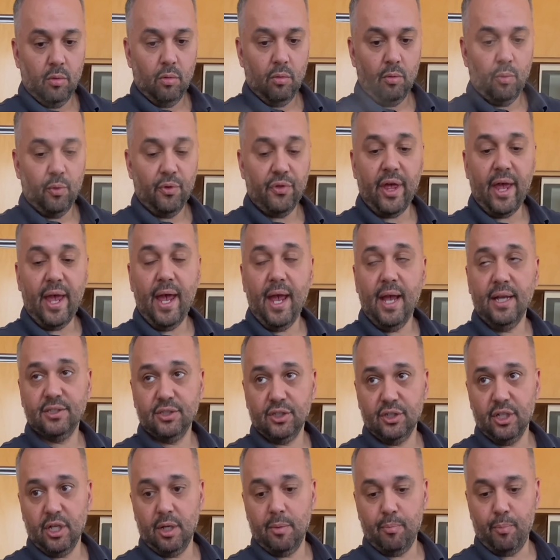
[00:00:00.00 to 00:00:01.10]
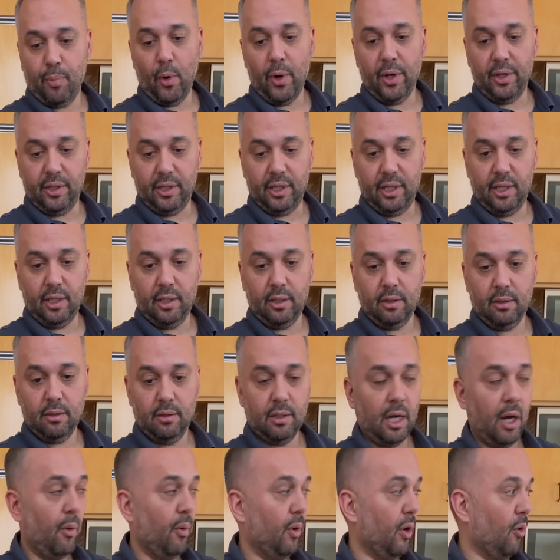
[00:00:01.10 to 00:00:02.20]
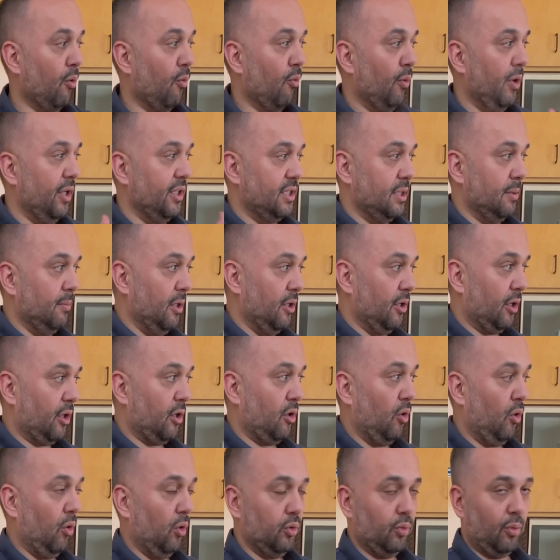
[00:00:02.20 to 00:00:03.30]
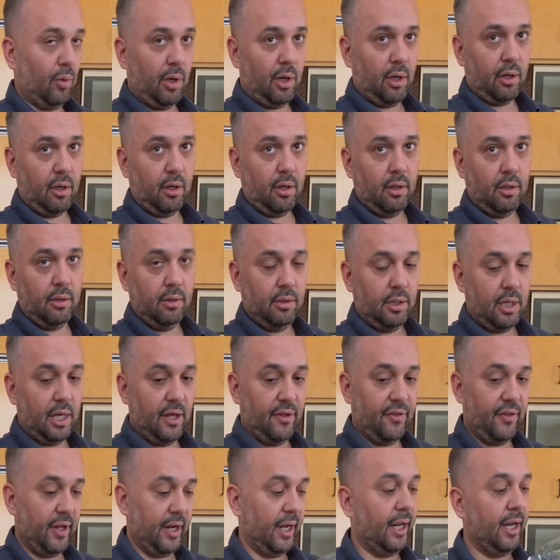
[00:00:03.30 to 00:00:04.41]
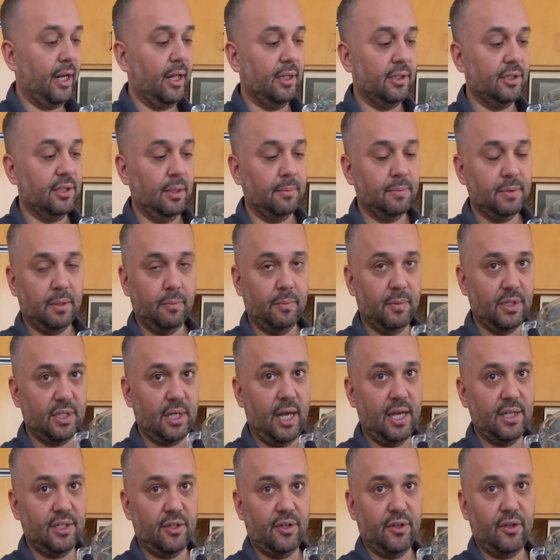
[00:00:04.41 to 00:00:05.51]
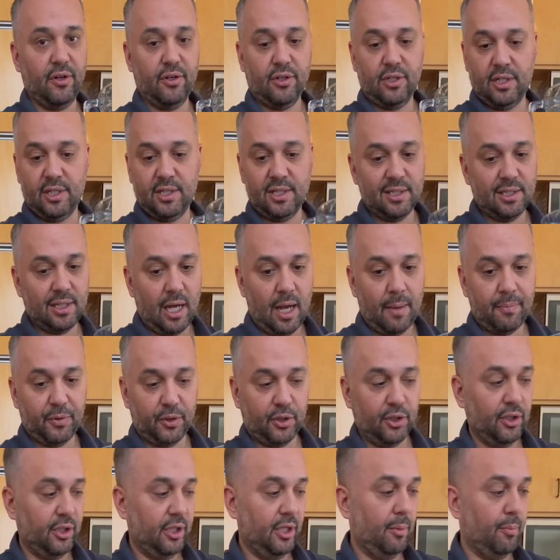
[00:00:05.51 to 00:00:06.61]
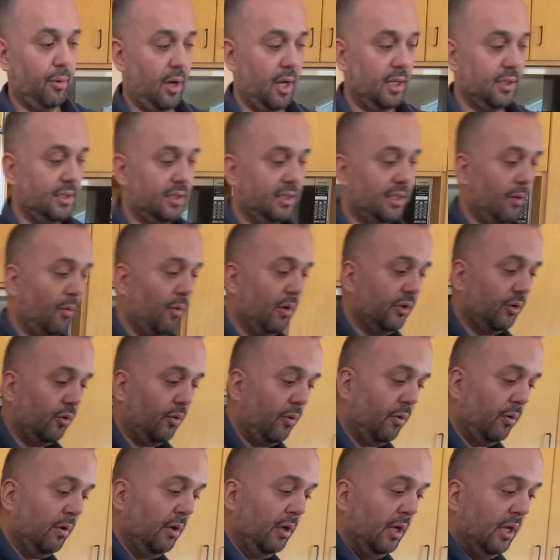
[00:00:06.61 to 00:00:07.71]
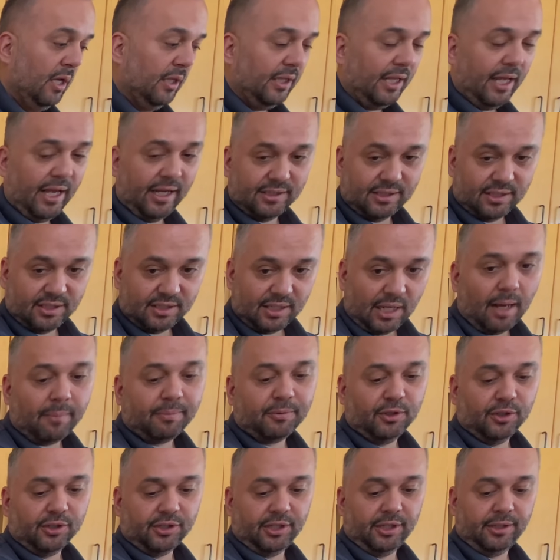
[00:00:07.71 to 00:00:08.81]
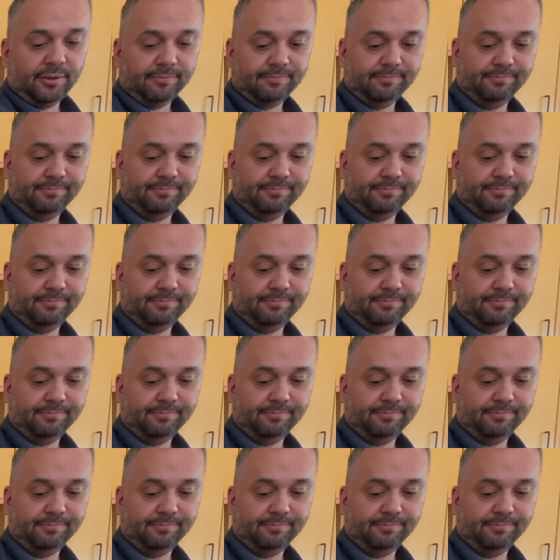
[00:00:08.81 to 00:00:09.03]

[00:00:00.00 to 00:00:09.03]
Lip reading: When the eggs are done boiling, I want to rinse them under cold water, and then I'm going to dump some of this ice in there to stop the cooking process. I want the eggs to stop cooking.